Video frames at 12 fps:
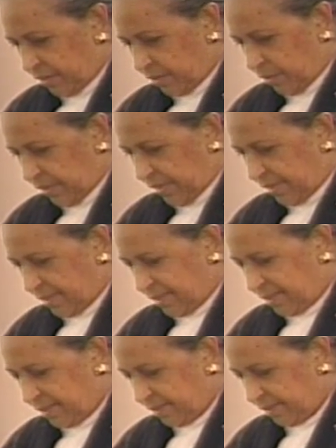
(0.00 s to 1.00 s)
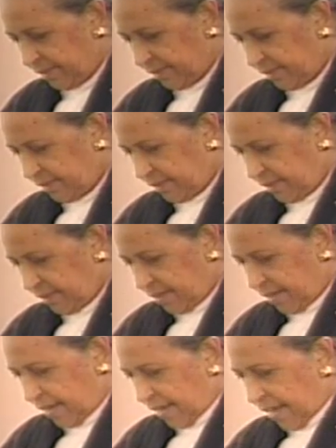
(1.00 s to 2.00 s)
goodness,
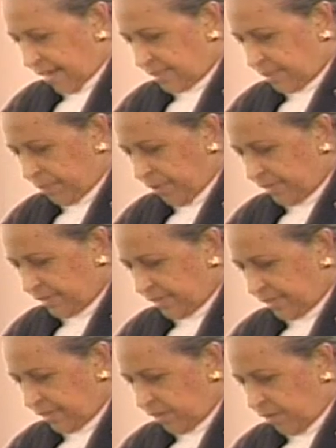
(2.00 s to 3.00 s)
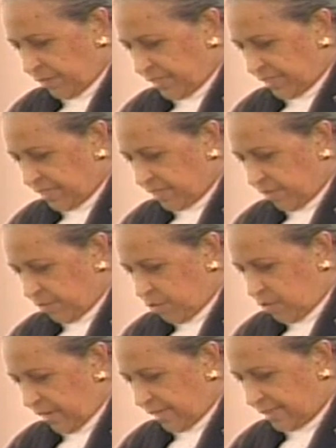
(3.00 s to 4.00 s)
has appointed the officers of
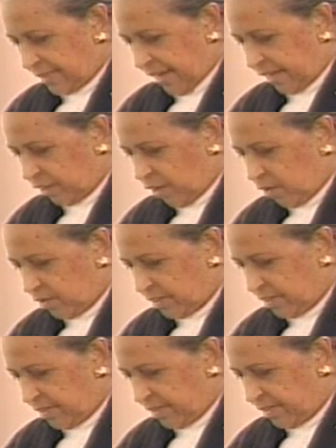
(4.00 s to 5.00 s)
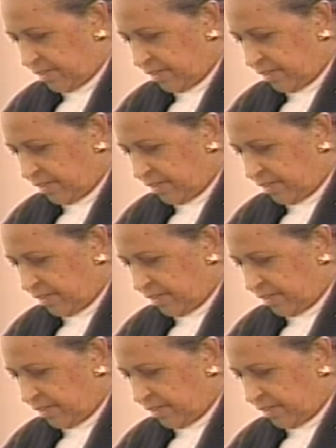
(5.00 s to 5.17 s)
rulers and councils